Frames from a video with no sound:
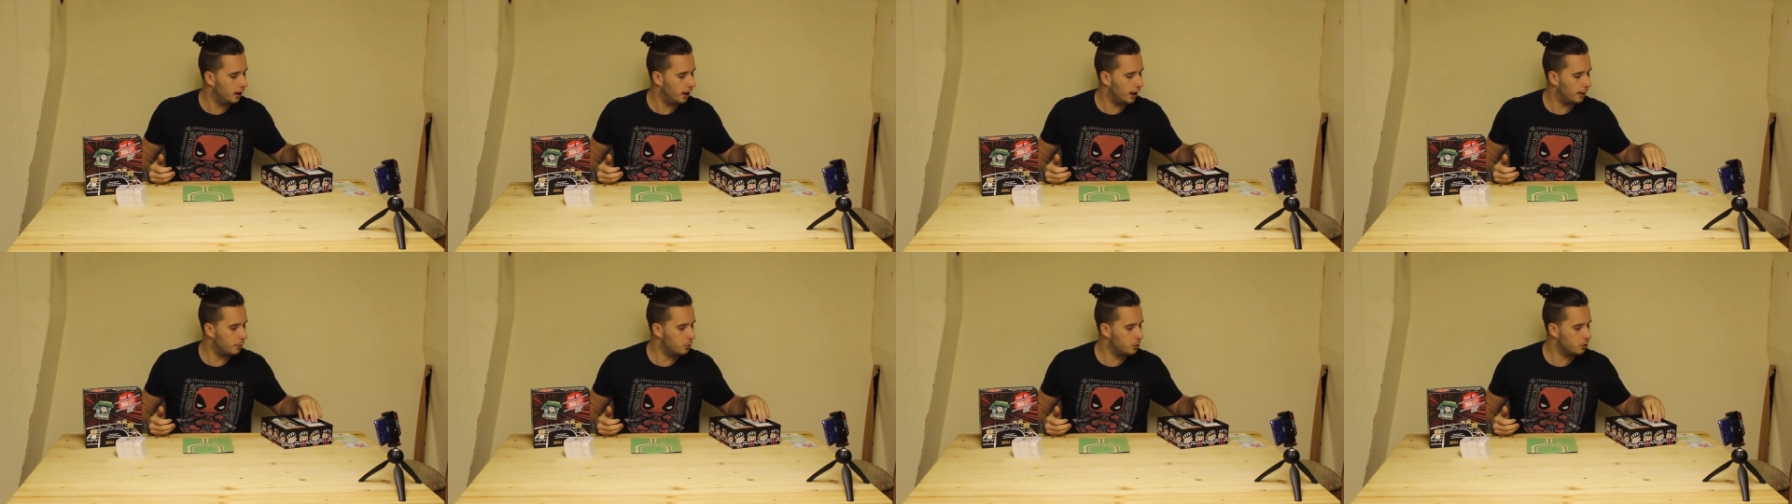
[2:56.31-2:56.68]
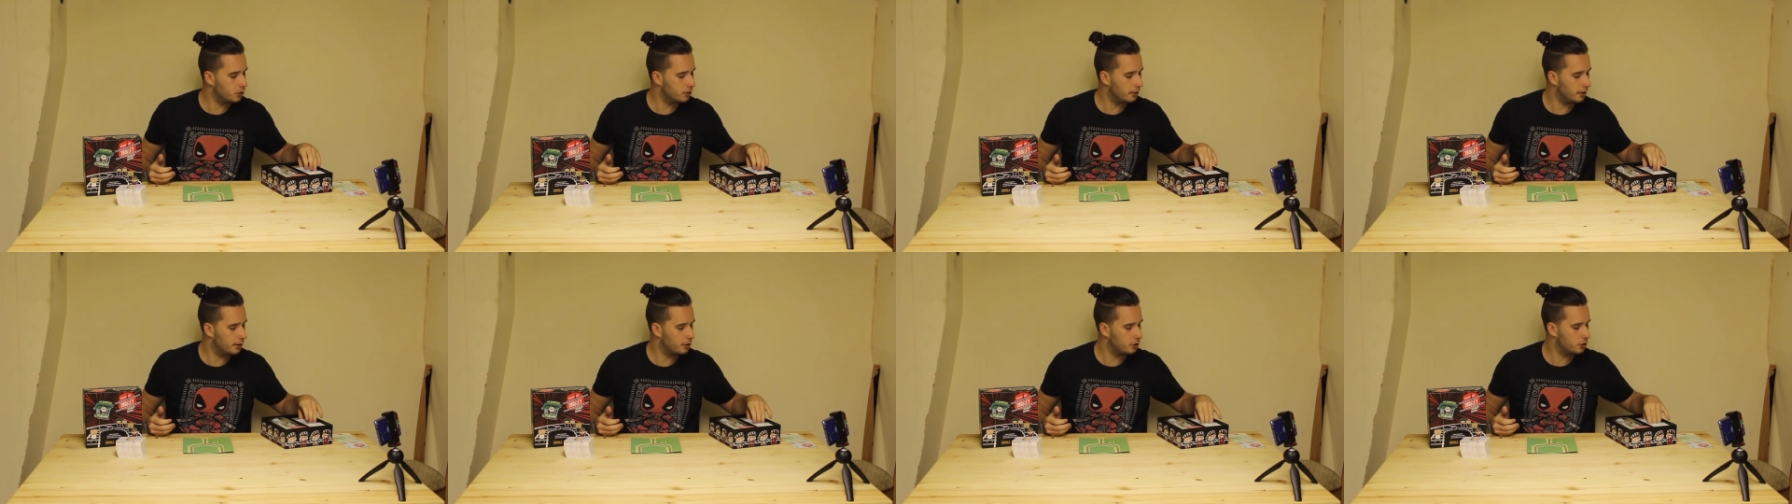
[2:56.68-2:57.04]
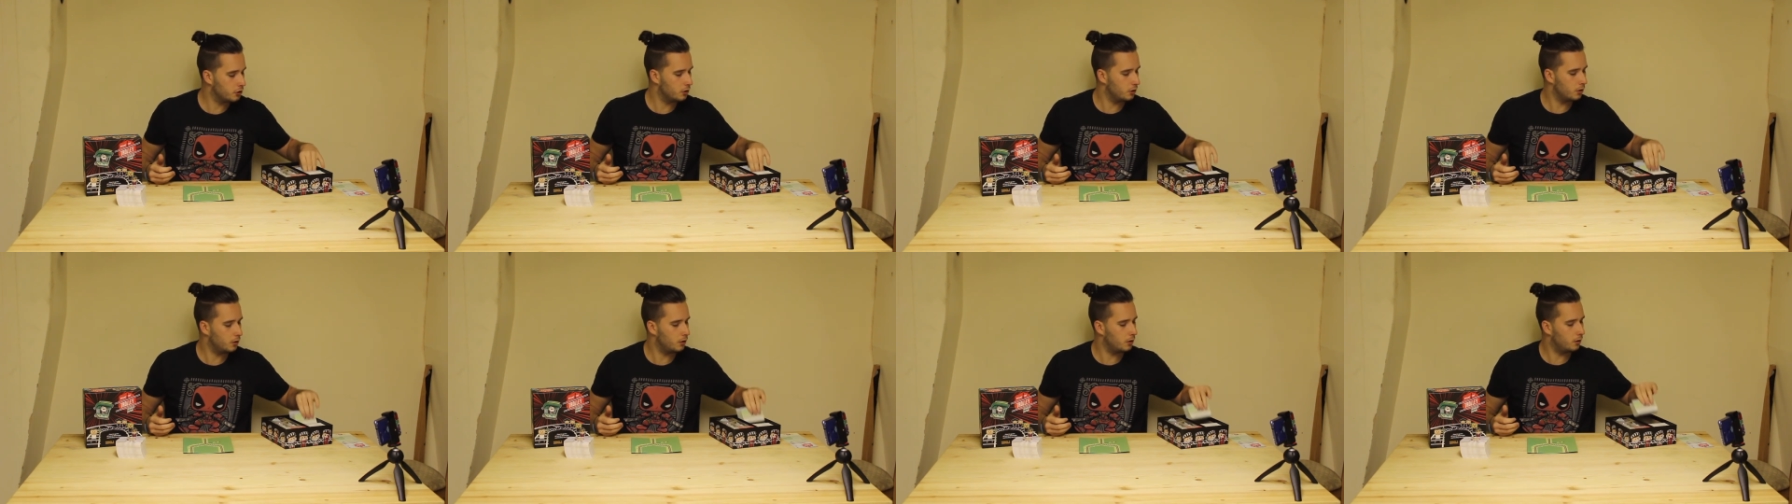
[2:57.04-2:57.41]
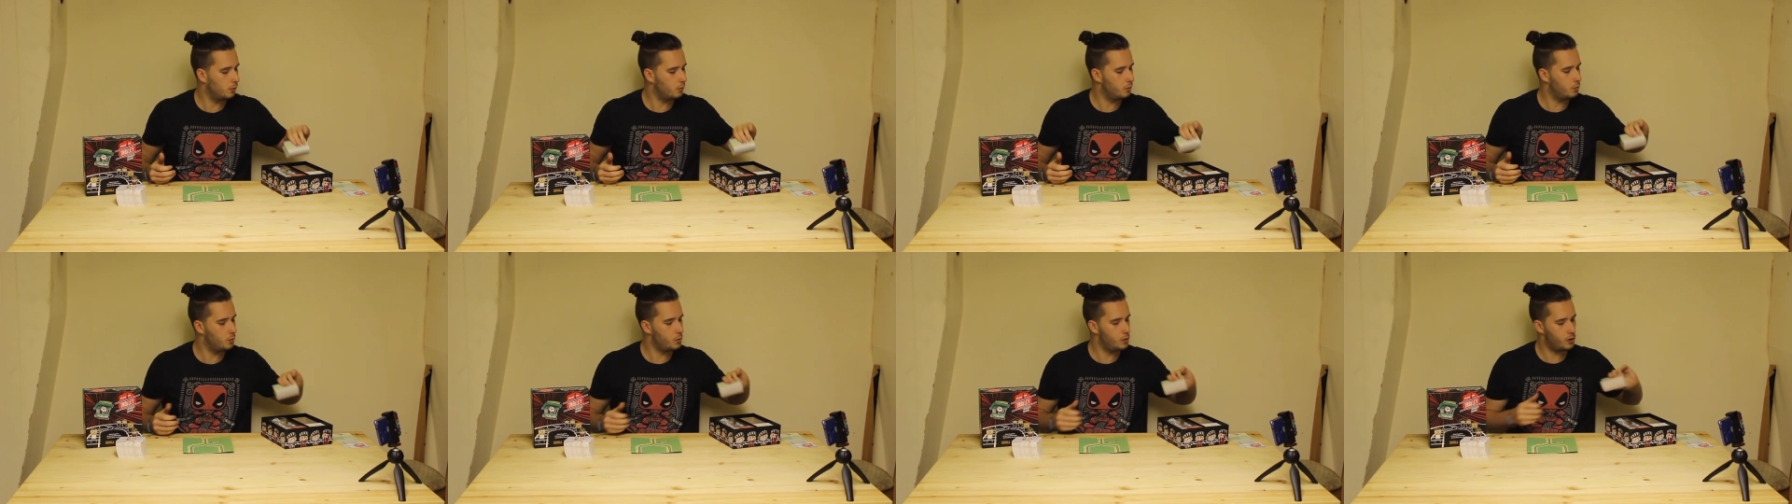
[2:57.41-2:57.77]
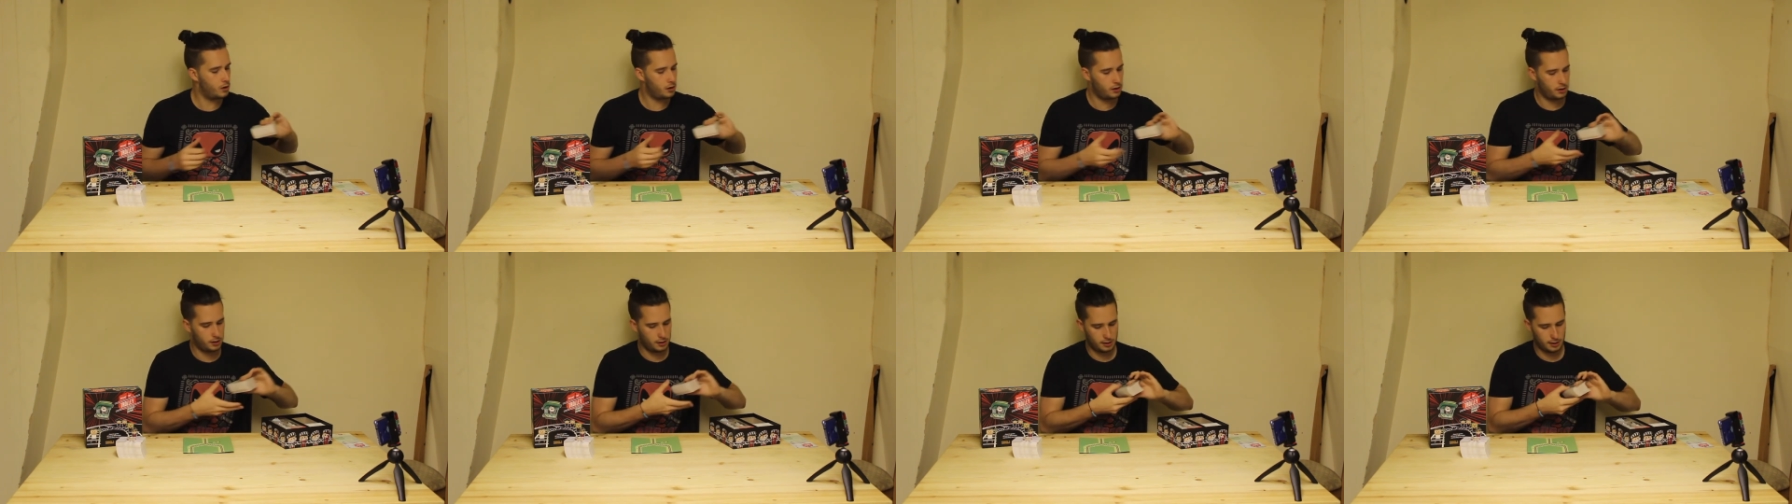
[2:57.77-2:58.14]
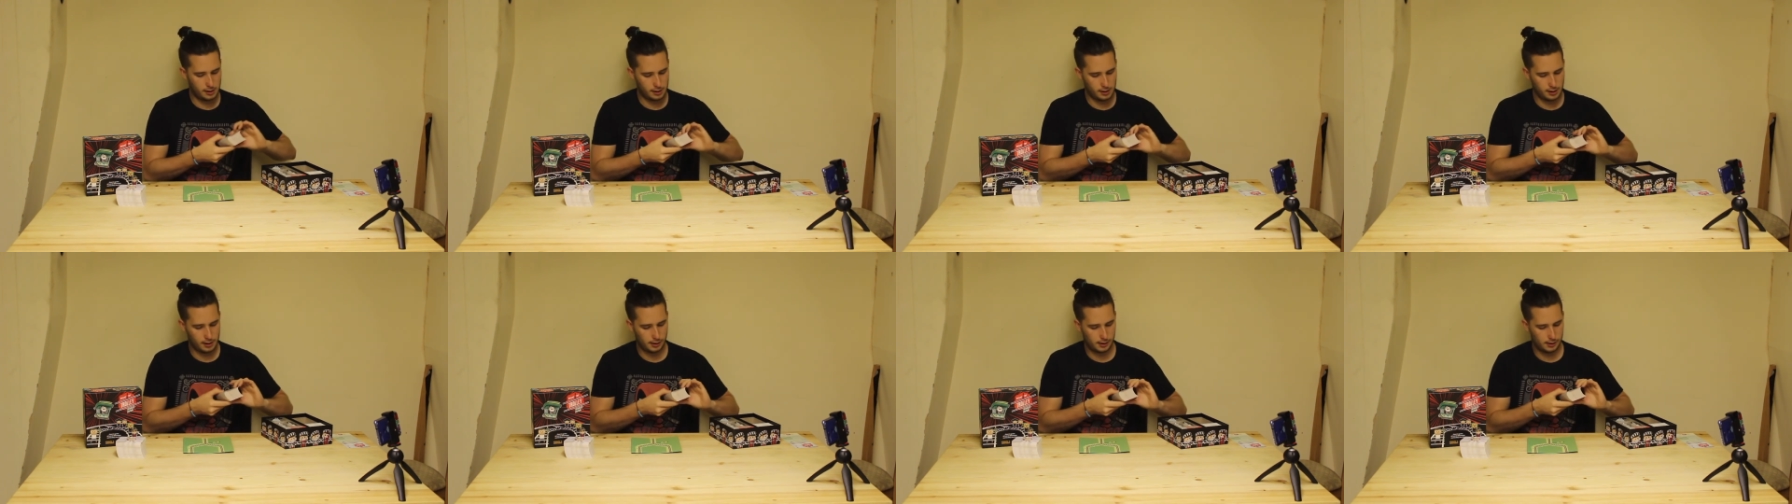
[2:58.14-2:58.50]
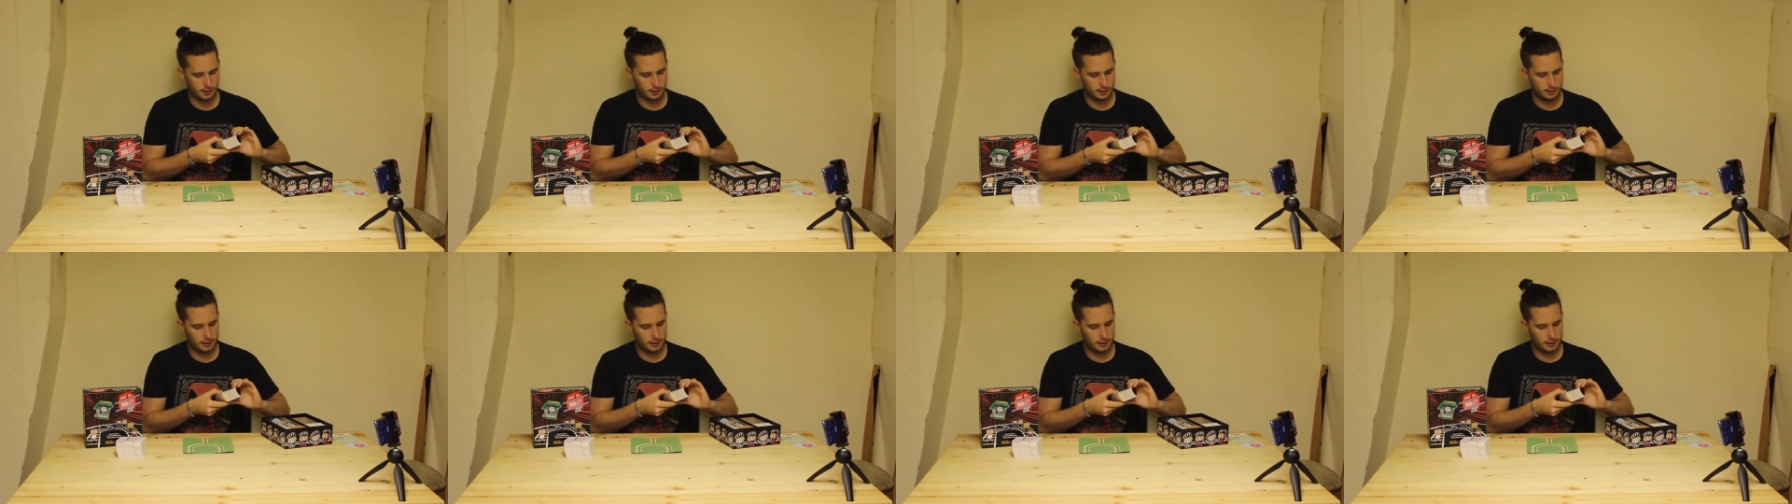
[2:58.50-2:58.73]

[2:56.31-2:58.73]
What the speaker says: I'm not entirely sure what it's